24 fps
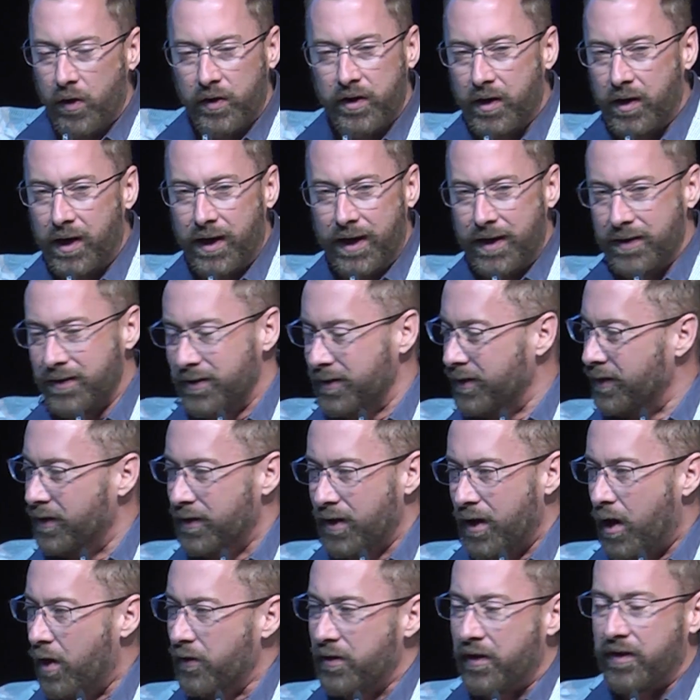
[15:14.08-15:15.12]
all
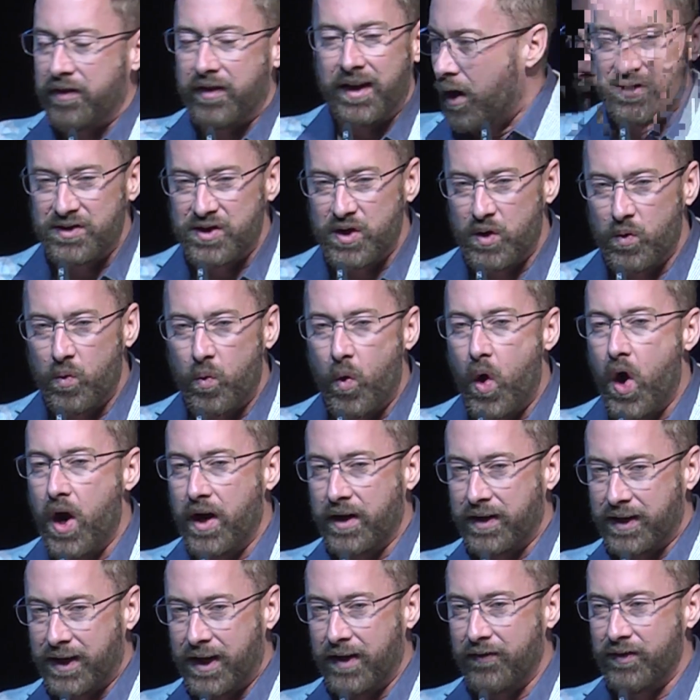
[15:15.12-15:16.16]
the things you
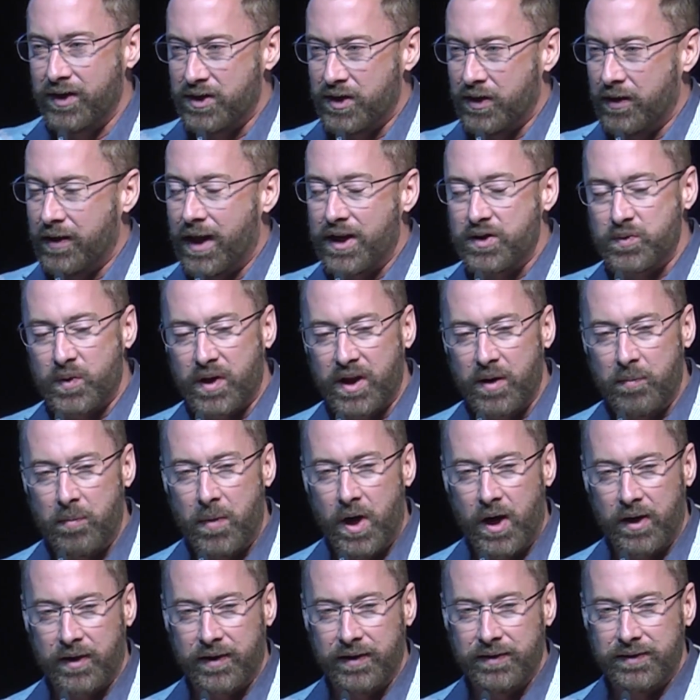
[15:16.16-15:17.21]
want given to you. That's what
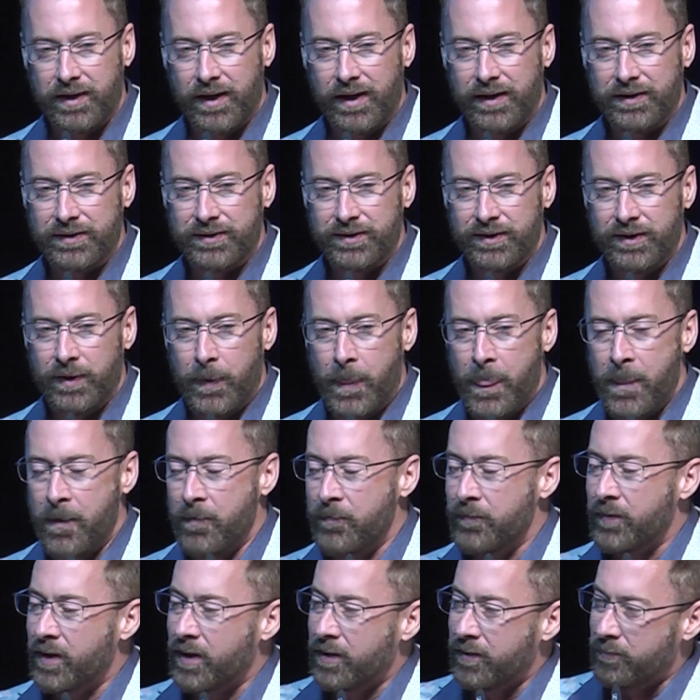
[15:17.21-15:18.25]
the market does.
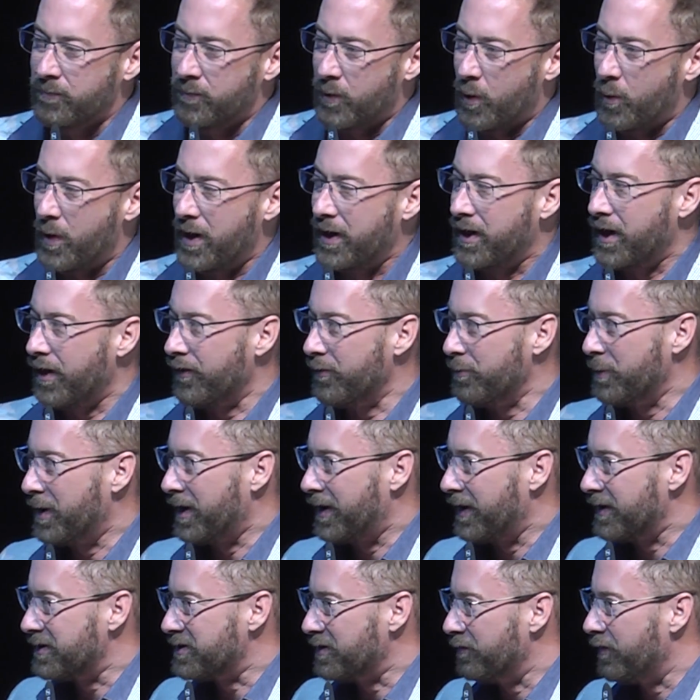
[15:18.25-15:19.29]
But when
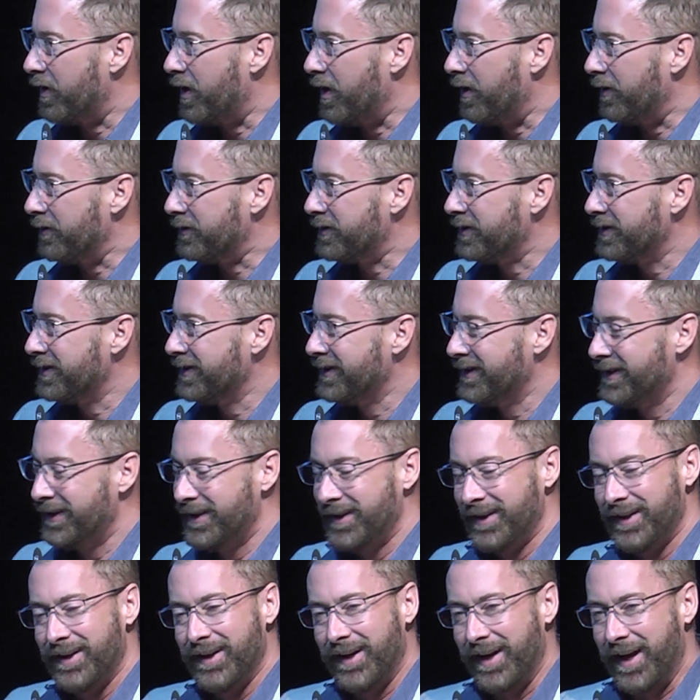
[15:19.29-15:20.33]
government gets involved,
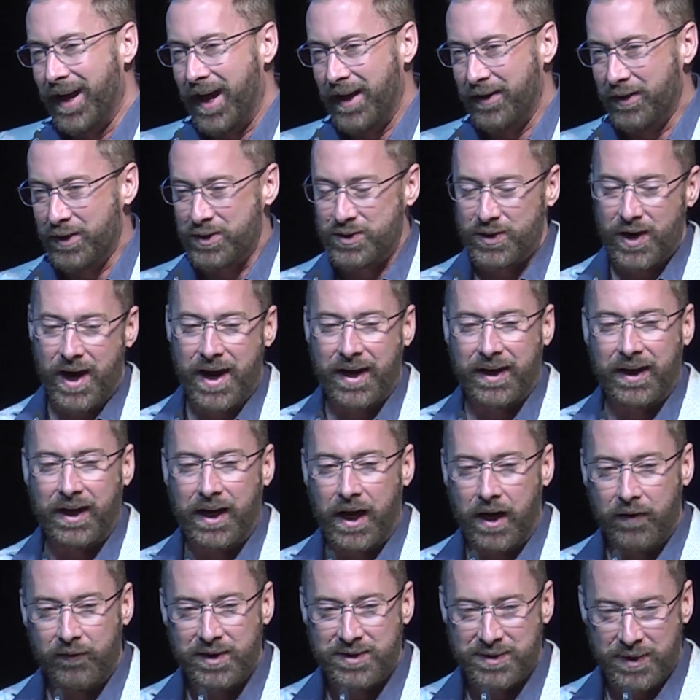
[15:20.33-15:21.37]
and they're
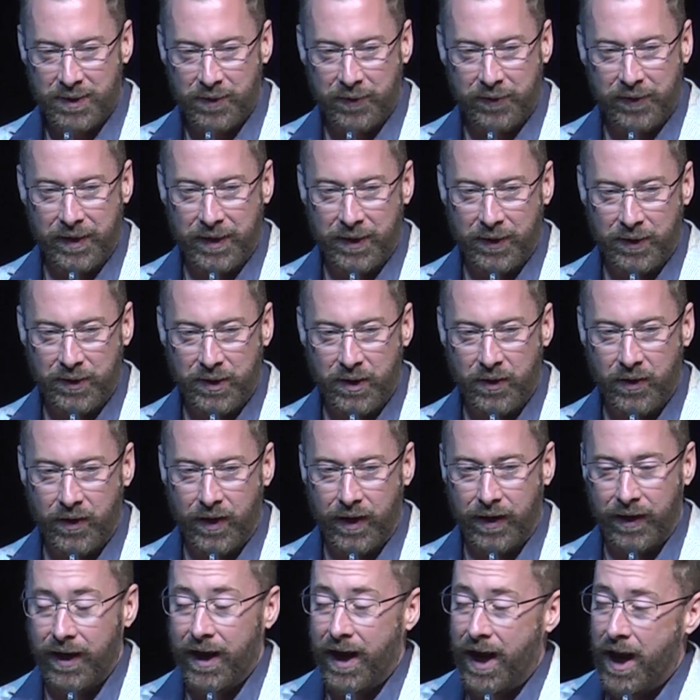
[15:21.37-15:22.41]
tracking every single thing you're
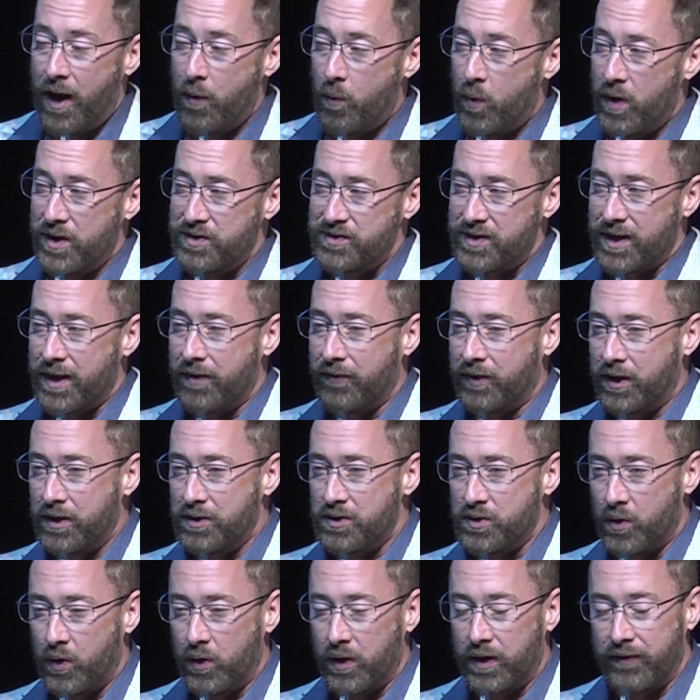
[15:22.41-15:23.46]
doing, and once they
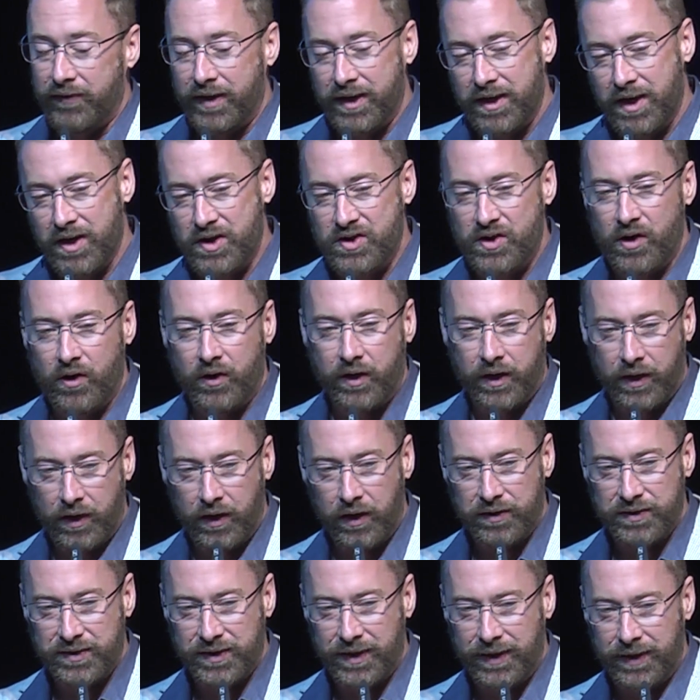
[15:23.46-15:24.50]
have control of a digital
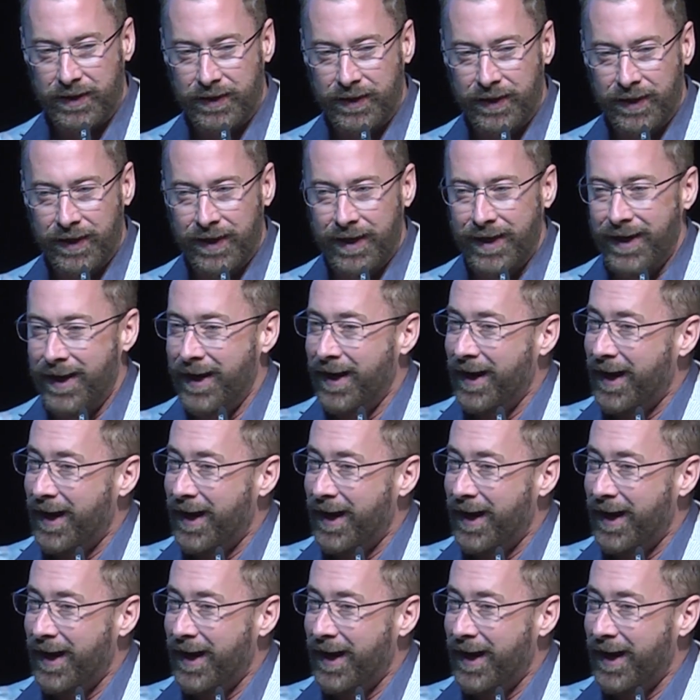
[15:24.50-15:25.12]
currency,